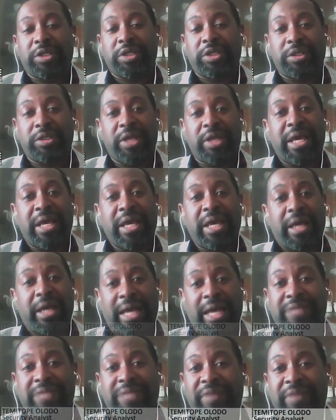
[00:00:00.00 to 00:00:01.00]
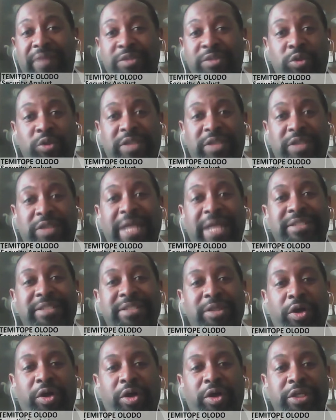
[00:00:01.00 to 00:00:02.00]
in advanced
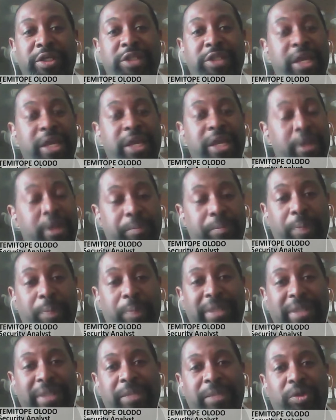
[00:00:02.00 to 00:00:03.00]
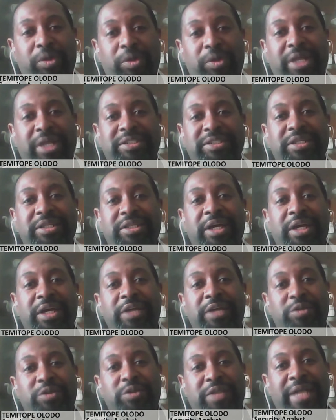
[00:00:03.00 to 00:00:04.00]
society or in, in a proper democratic
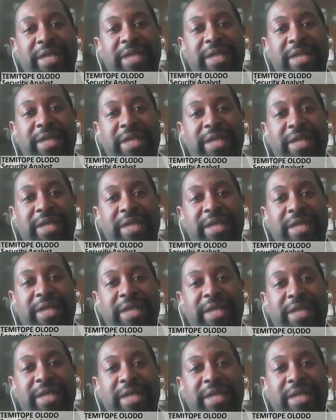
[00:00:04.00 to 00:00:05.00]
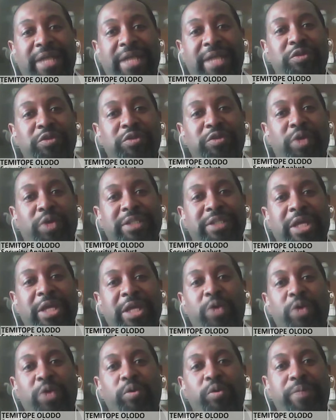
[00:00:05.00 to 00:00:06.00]
society. Some of these individuals
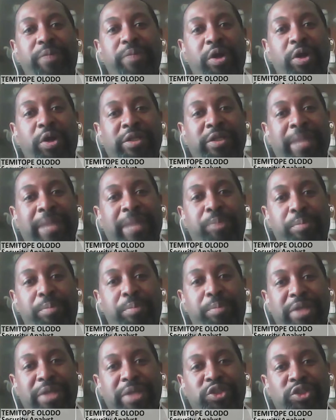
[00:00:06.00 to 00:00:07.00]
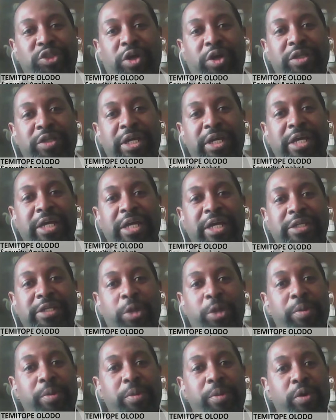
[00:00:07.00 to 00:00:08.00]
will be under probation.
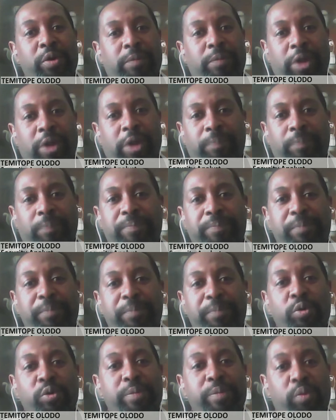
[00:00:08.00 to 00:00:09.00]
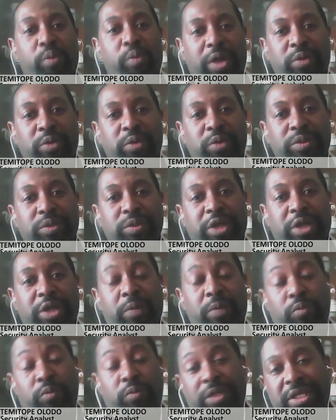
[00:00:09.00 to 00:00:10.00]
There will be, you know, people will be working with
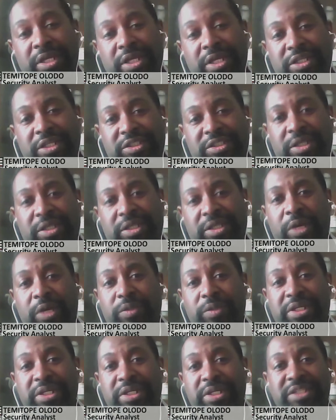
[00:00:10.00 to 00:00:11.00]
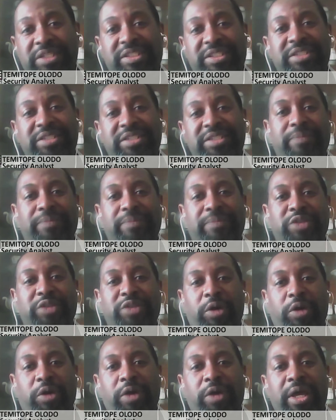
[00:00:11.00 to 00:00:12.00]
them within this within the system.
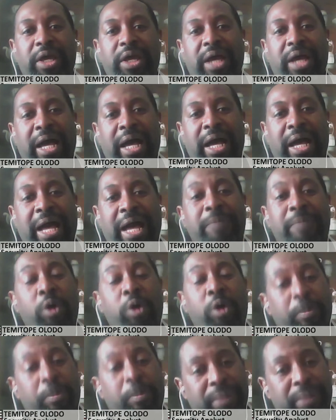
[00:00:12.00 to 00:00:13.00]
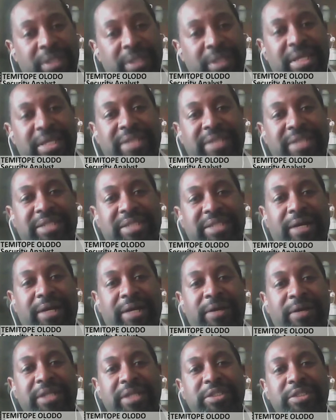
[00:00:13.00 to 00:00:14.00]
So uh, I'm hoping that uh,
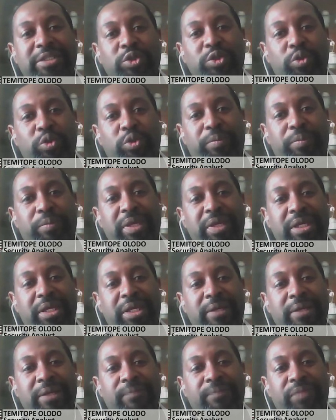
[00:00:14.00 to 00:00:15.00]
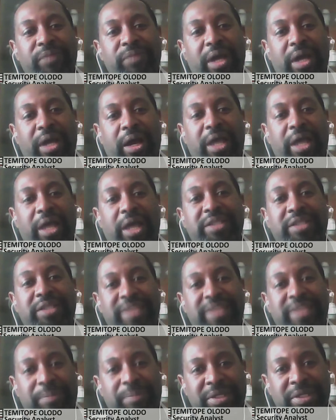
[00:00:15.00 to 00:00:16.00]
this will be uh, a
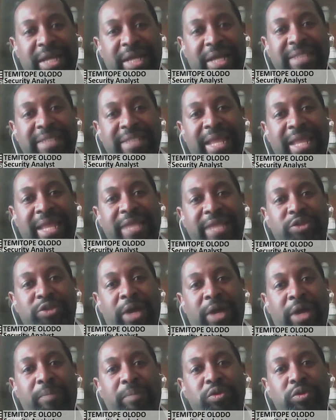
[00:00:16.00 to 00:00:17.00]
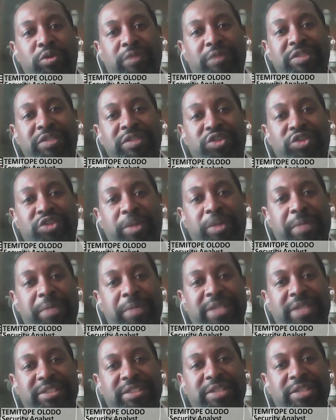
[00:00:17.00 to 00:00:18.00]
step in the right direction, and most of these rape
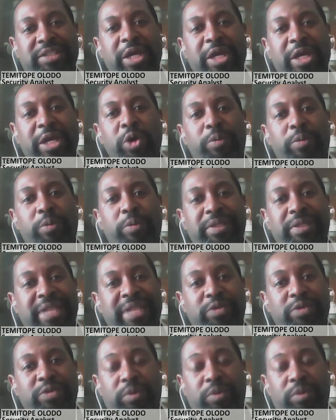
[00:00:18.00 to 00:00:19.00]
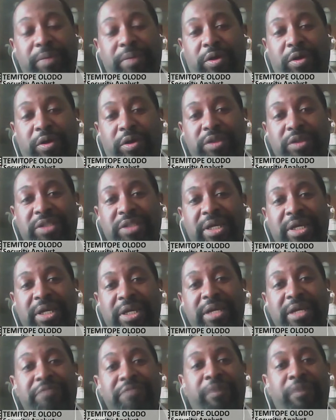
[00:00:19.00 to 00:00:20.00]
cases will be dealt with because
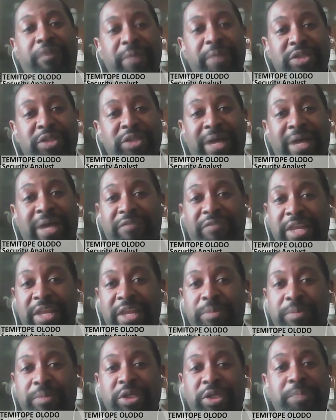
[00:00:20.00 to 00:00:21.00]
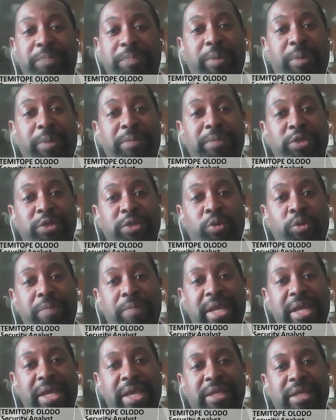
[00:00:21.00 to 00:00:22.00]
information available in the public
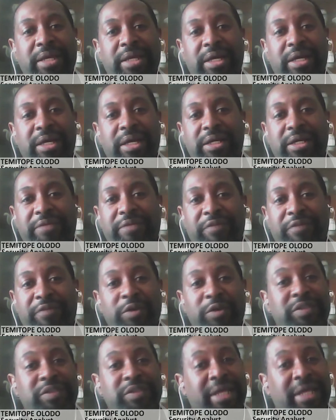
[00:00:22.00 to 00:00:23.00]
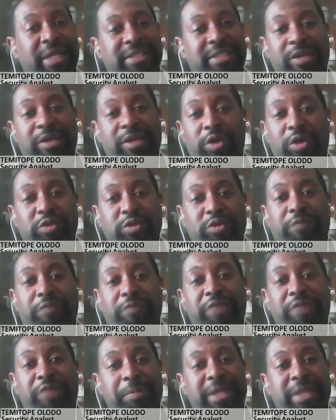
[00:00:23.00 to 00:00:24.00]
domain reveals that a lot of
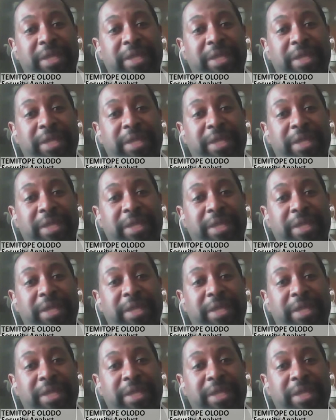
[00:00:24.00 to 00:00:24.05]
rape